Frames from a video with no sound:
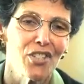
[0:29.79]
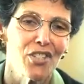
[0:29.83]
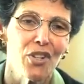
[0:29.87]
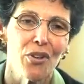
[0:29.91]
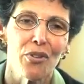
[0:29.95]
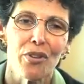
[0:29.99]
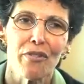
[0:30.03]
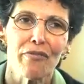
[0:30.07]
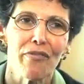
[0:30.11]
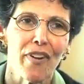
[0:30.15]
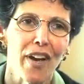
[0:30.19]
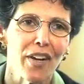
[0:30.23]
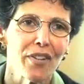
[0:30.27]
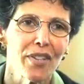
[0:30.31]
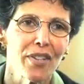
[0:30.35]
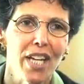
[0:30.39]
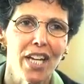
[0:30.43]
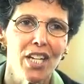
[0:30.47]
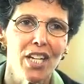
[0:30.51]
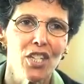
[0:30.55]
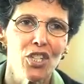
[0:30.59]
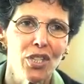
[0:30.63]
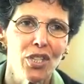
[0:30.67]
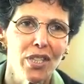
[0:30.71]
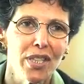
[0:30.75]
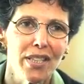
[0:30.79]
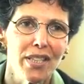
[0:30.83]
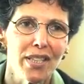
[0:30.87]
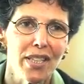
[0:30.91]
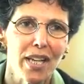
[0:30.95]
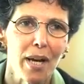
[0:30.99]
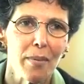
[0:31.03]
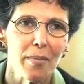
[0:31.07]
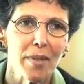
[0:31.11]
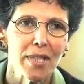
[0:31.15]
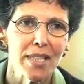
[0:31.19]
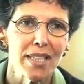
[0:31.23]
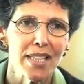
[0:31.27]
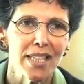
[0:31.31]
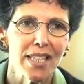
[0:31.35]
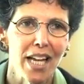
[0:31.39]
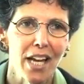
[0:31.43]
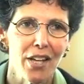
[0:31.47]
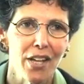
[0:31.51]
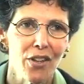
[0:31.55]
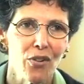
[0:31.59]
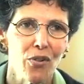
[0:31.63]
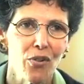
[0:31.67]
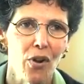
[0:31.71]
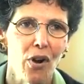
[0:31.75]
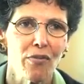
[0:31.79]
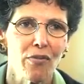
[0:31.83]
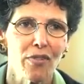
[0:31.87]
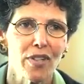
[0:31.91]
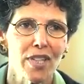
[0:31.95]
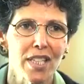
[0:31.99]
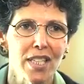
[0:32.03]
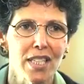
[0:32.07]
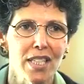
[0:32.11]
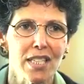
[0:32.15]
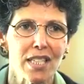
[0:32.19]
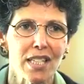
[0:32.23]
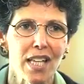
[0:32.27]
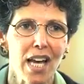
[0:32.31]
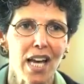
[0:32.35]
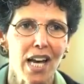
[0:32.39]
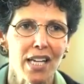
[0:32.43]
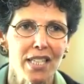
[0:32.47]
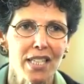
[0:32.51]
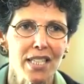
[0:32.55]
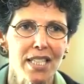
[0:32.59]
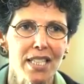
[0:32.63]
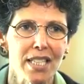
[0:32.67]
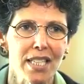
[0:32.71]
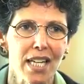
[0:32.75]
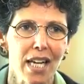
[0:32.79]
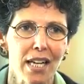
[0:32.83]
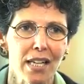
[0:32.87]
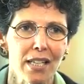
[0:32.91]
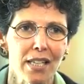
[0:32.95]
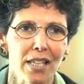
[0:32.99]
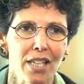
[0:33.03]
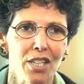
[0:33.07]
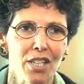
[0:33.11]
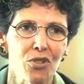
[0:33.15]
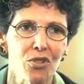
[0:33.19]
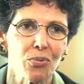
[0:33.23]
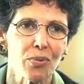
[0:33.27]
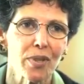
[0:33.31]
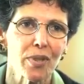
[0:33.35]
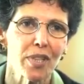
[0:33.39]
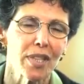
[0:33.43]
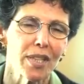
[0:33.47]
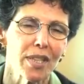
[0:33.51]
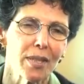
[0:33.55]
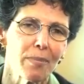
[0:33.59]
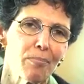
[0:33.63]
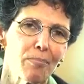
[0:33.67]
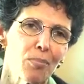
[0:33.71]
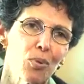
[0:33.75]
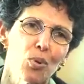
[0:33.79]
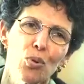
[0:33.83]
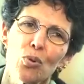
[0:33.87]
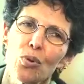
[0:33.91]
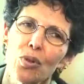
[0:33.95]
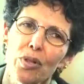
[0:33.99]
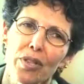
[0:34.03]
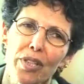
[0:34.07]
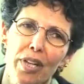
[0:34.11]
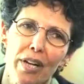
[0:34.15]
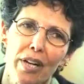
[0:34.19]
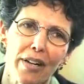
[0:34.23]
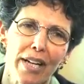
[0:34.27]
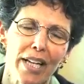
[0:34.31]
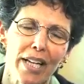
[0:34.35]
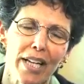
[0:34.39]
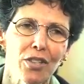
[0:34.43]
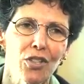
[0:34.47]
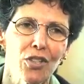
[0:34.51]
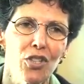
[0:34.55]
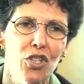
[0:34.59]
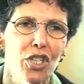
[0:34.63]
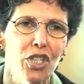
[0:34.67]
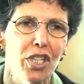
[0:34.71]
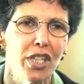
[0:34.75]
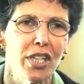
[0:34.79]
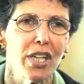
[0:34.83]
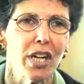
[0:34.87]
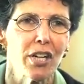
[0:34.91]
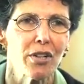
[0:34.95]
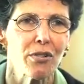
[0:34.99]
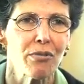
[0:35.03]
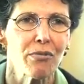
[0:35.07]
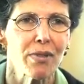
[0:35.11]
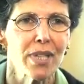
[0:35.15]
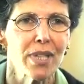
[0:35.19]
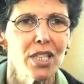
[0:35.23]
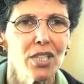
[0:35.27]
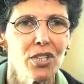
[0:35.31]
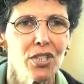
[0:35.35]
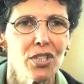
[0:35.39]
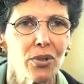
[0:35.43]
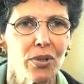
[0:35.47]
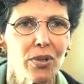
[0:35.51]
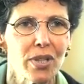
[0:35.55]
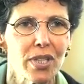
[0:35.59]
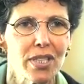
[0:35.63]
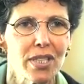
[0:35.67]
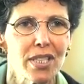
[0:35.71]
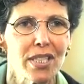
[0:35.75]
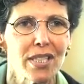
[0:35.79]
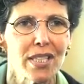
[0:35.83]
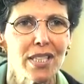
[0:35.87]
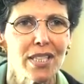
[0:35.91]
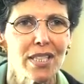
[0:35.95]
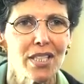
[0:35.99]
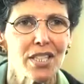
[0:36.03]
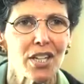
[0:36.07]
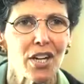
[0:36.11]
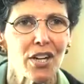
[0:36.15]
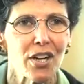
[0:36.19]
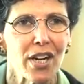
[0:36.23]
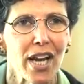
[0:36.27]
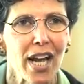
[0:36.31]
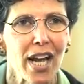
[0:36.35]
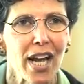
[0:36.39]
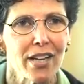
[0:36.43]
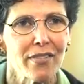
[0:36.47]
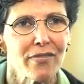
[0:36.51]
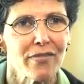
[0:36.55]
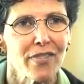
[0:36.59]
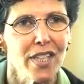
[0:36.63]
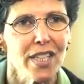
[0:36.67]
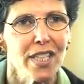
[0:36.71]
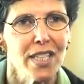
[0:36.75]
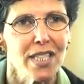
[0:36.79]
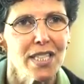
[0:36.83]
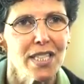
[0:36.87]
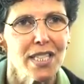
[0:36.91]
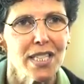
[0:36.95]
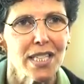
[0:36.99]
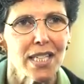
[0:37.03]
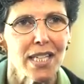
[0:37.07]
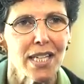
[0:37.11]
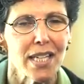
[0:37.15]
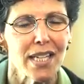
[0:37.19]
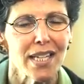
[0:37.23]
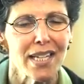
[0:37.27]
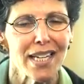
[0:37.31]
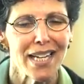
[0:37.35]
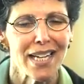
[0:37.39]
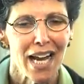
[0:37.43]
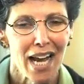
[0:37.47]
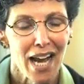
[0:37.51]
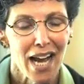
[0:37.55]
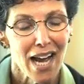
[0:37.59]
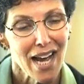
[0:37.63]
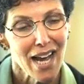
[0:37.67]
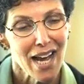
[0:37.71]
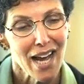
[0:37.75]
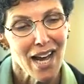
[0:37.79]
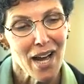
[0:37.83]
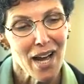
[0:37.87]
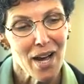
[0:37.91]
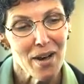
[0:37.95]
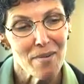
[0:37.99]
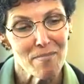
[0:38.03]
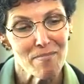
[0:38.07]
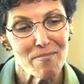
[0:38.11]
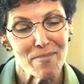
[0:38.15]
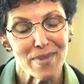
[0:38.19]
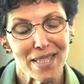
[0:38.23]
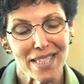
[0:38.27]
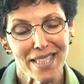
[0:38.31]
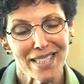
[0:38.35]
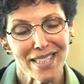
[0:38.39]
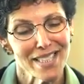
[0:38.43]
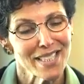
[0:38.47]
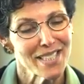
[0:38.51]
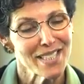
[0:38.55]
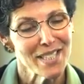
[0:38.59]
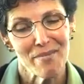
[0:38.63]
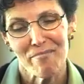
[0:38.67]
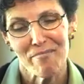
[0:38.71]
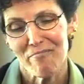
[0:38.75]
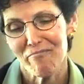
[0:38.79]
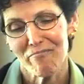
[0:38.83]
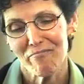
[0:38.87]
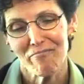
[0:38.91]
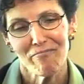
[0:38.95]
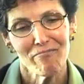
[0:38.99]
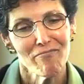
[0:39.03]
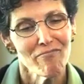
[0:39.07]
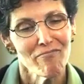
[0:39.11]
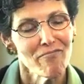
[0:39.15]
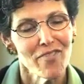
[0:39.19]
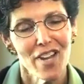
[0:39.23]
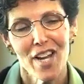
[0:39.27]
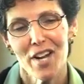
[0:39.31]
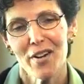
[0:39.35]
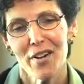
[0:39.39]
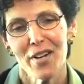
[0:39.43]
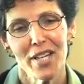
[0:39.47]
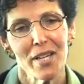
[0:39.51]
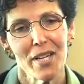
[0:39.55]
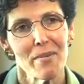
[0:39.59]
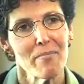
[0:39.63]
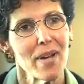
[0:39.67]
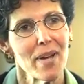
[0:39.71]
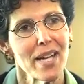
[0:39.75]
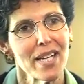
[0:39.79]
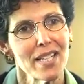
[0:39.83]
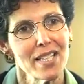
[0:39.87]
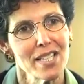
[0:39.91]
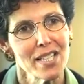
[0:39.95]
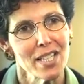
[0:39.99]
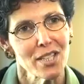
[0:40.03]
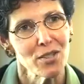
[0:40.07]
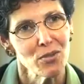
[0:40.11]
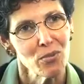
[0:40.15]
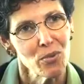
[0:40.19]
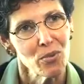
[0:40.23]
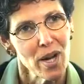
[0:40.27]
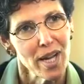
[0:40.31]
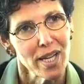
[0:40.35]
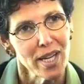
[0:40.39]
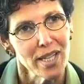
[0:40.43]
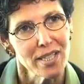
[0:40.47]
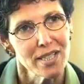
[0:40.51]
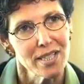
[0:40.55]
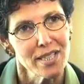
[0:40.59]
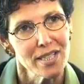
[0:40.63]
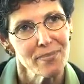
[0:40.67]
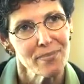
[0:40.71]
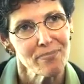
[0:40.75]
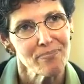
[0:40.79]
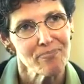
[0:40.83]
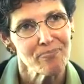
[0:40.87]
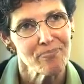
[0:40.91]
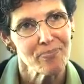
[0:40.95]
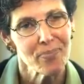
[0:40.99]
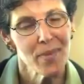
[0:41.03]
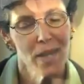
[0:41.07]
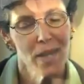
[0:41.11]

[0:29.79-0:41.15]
So the foundation, in coming together over these last 10, has really pooled our energy, our resources, our advocacy in some very amazing ways.